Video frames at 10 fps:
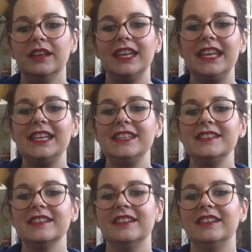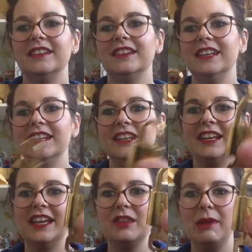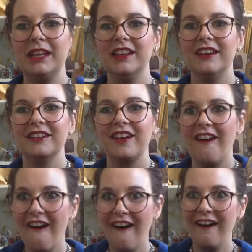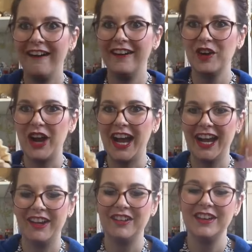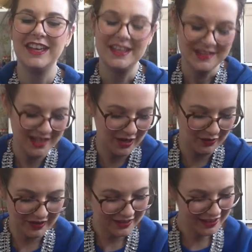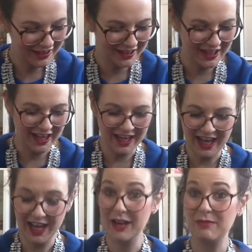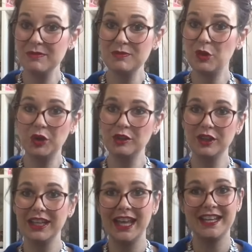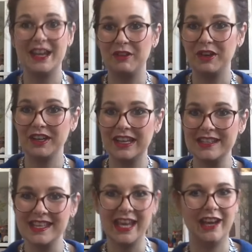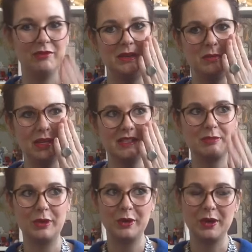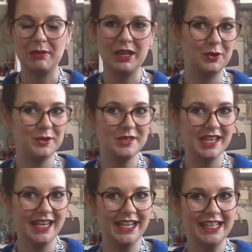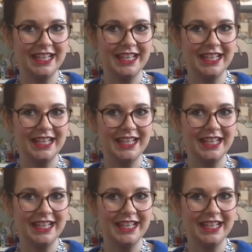keys. And the padlock. Oh, wow. So I'm one lucky lady, what can I say? I've been a bit spoiled and a bit naughty.